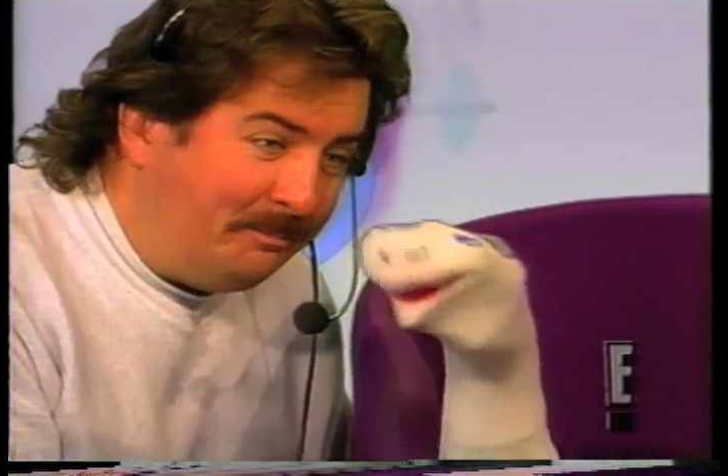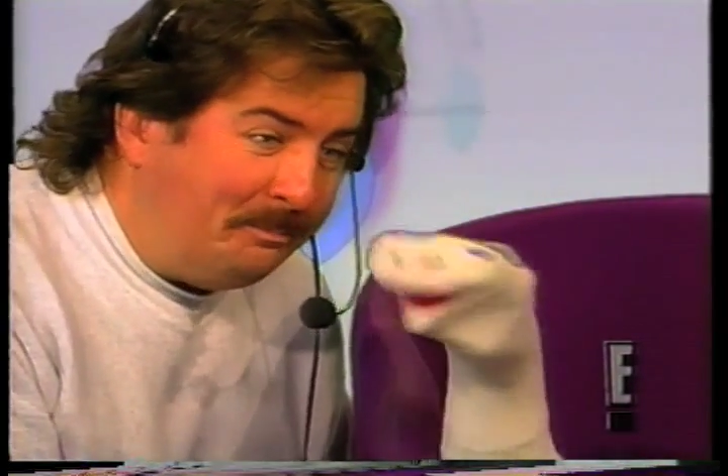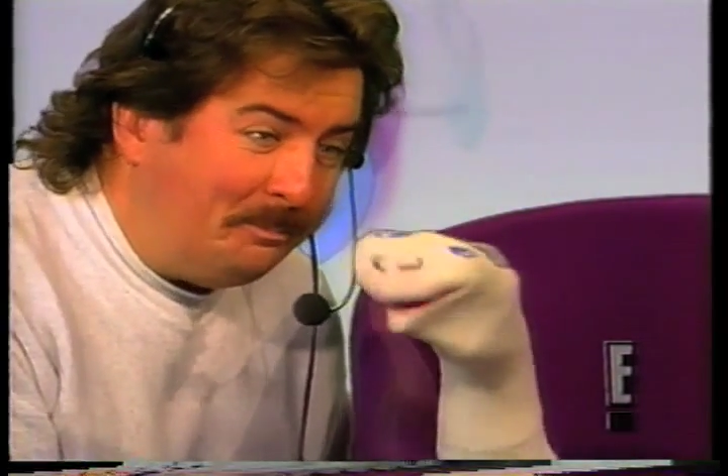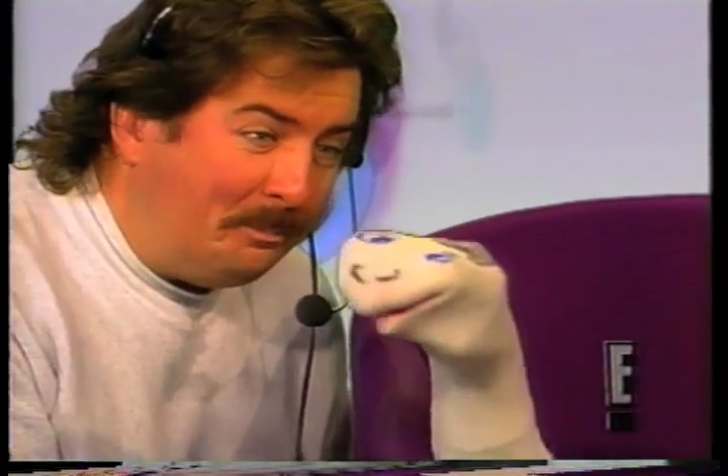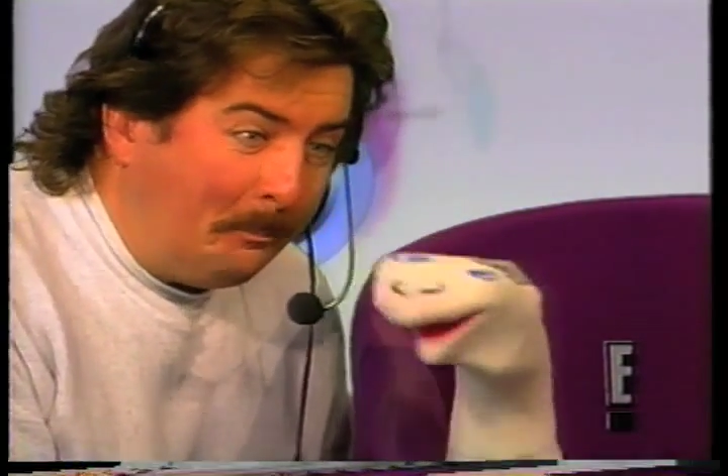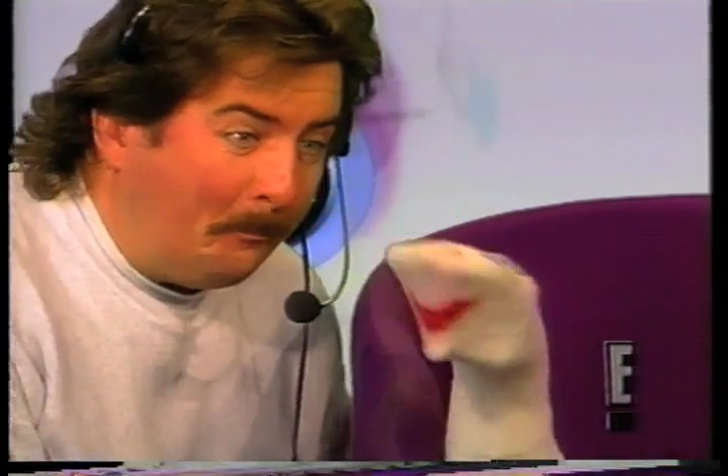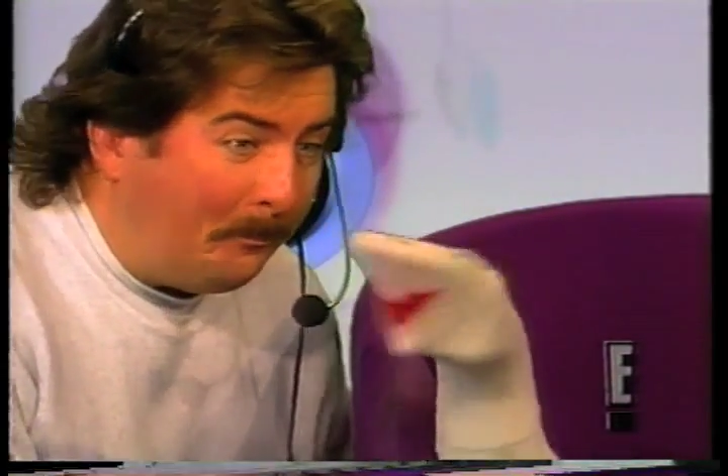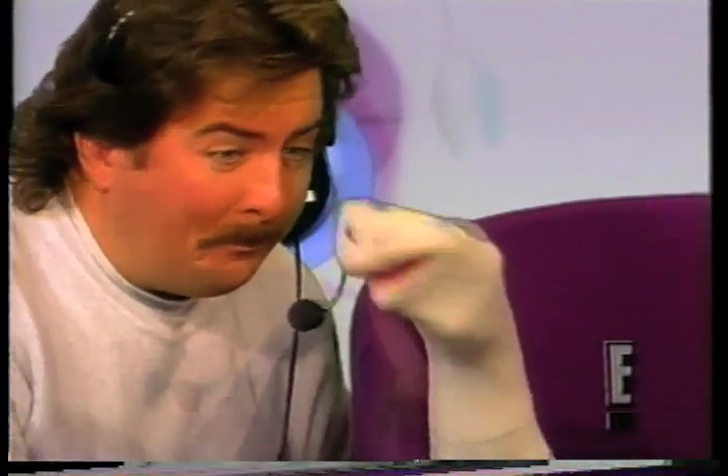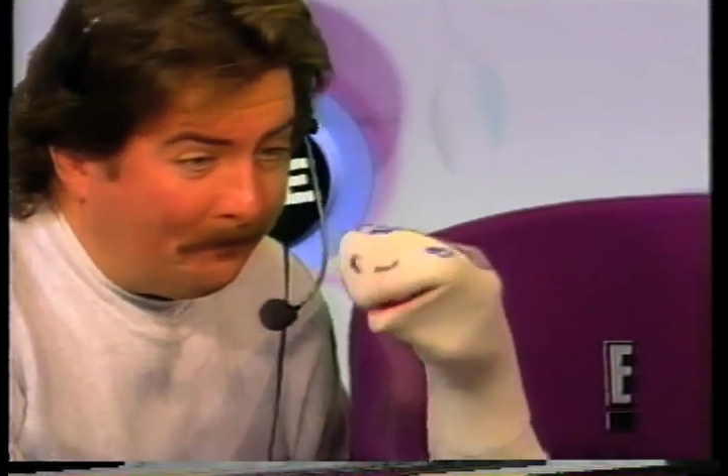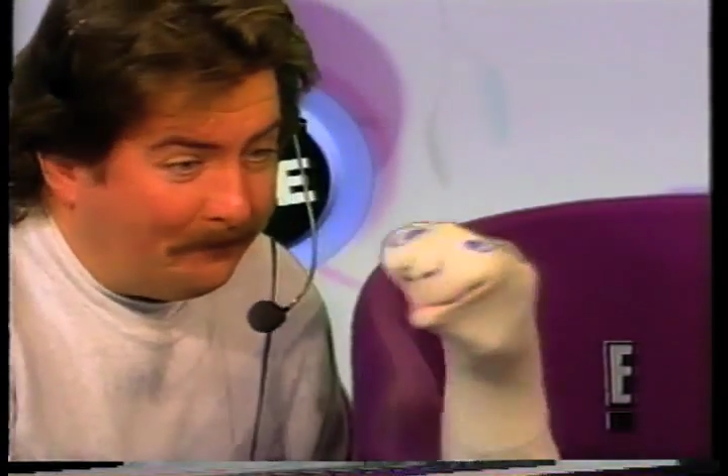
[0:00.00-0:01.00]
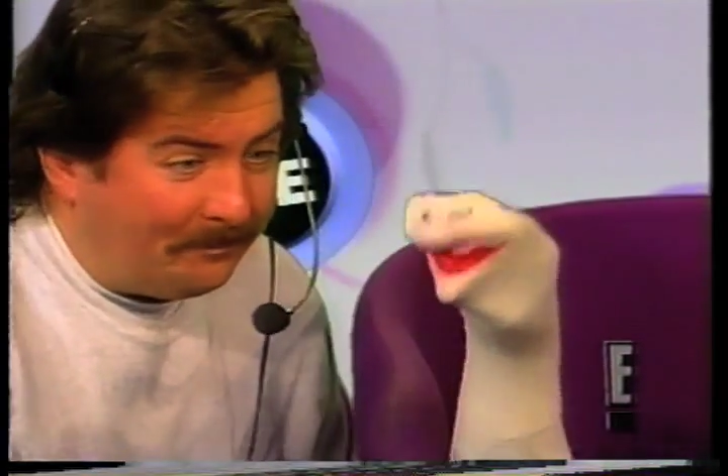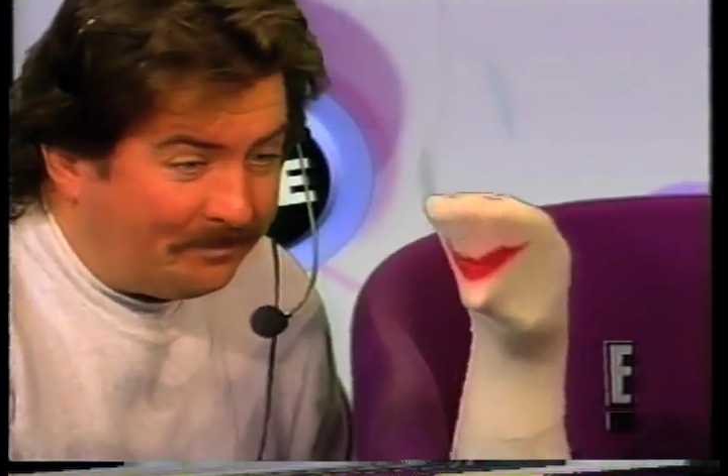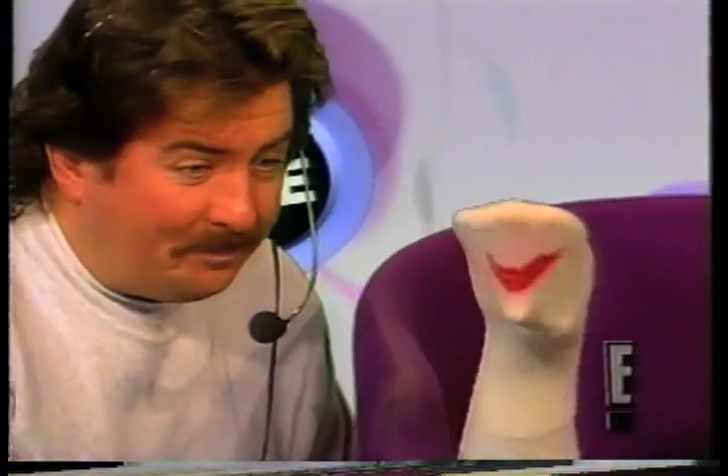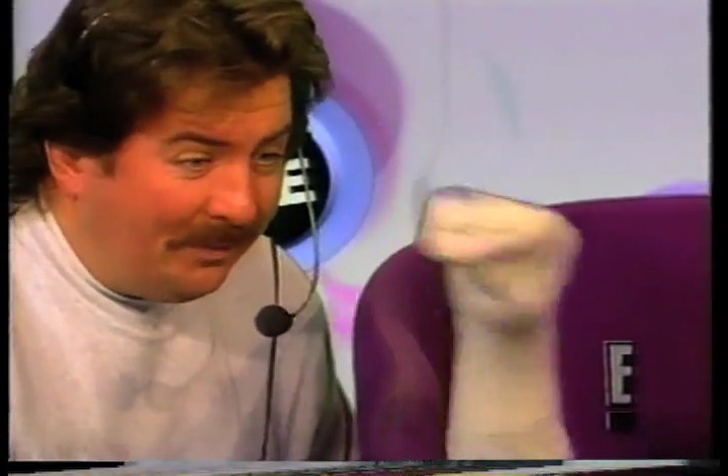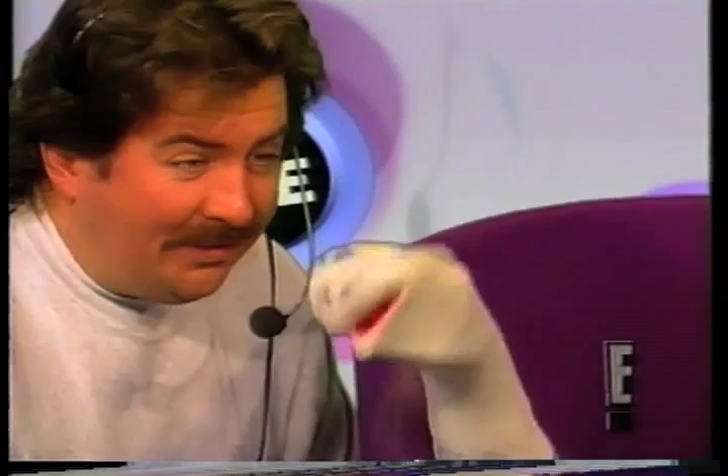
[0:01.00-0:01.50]
and Suzanne's behind!
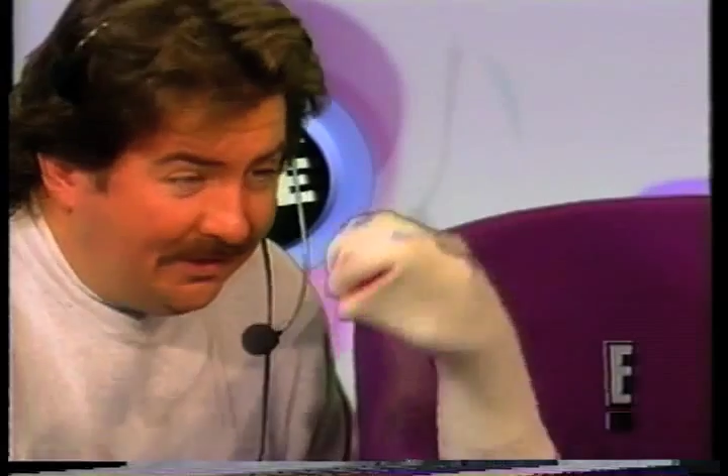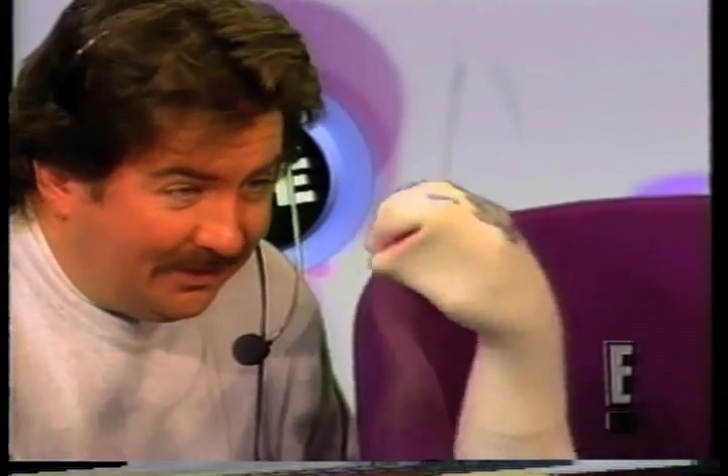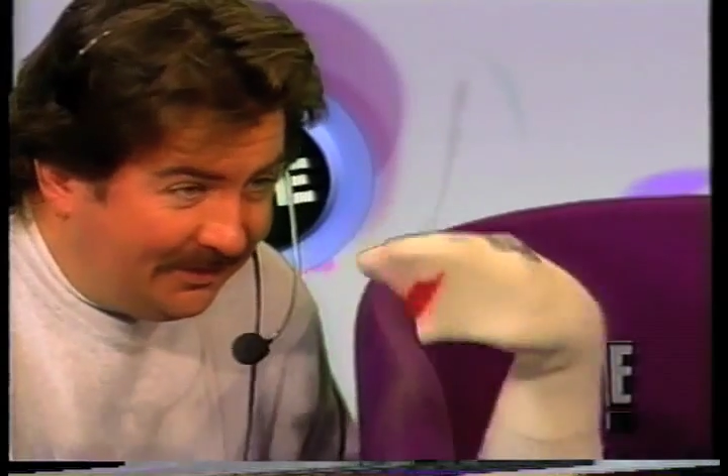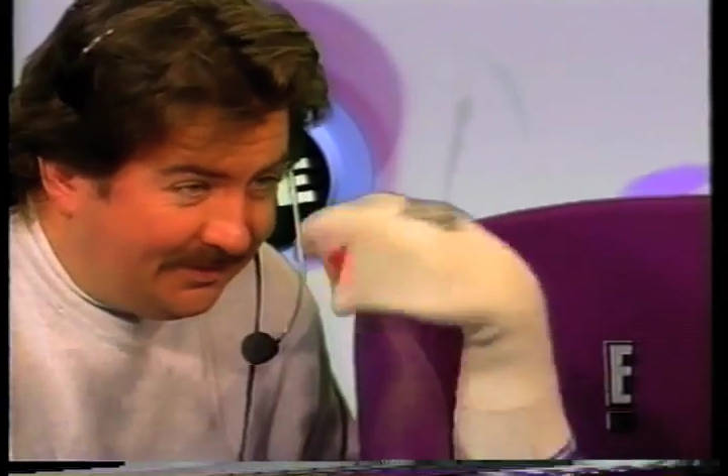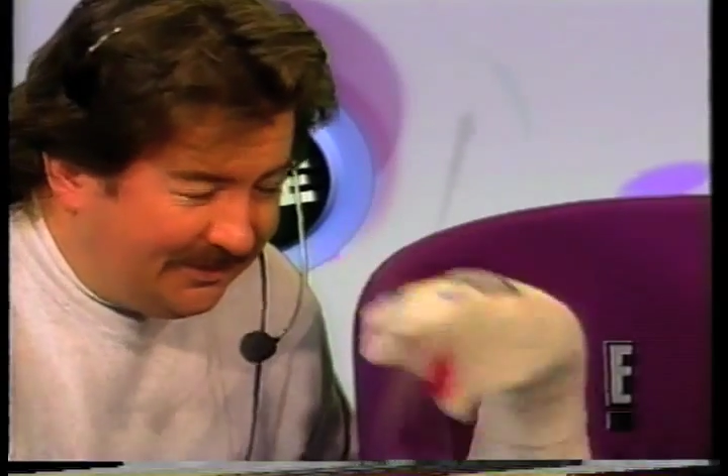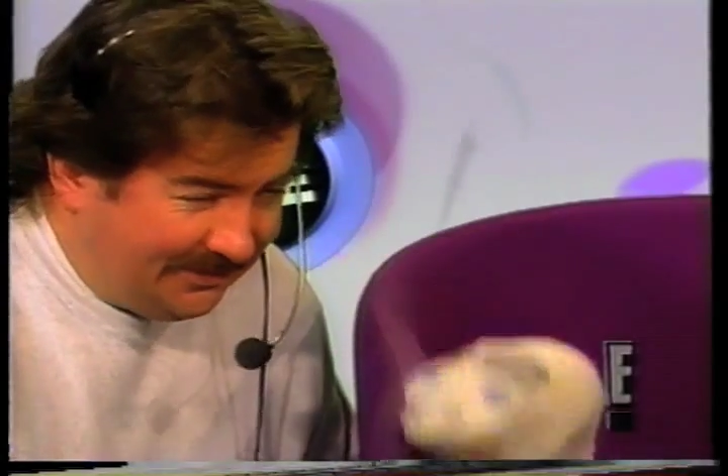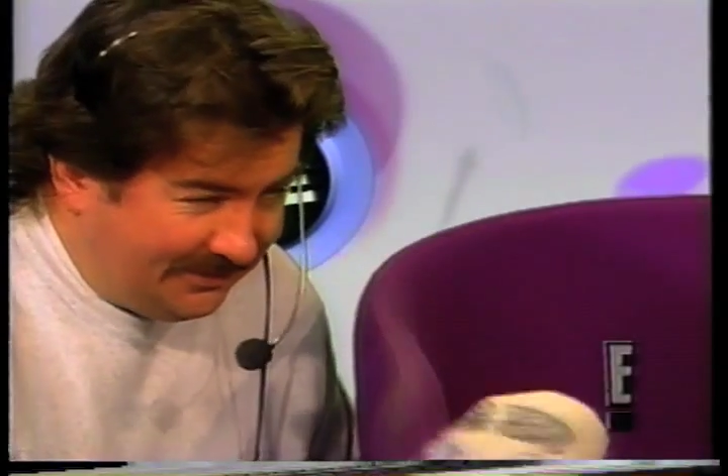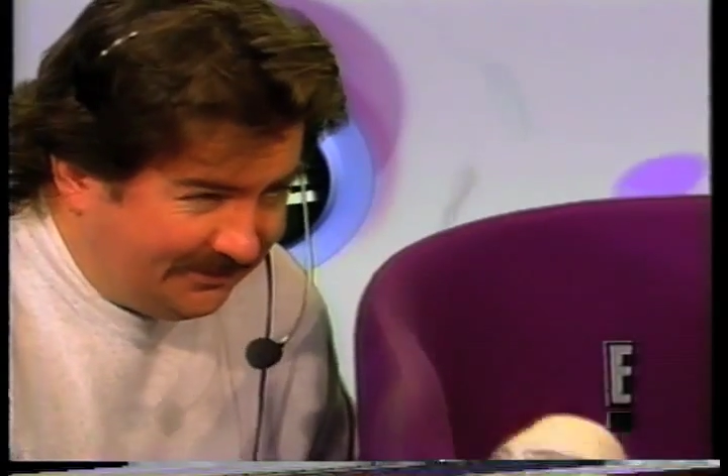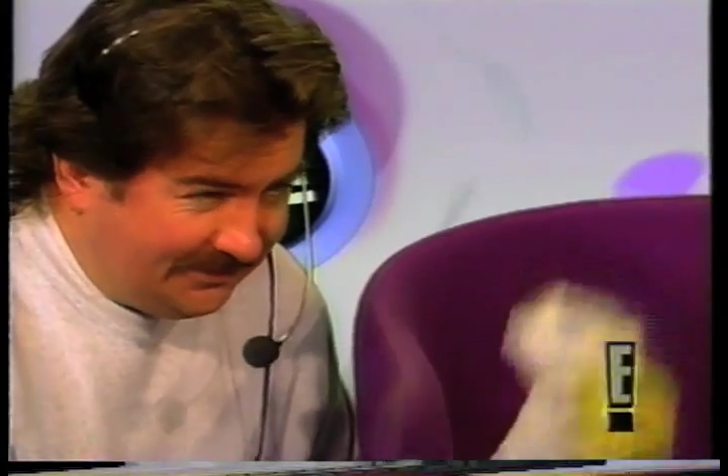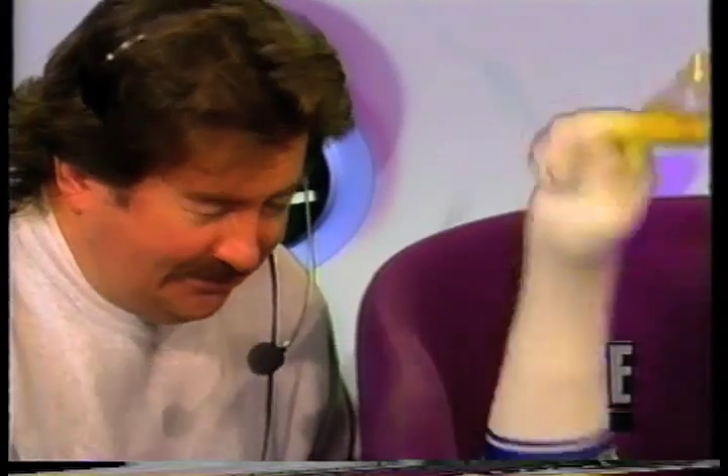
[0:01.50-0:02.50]
What? Nothing! Nothing!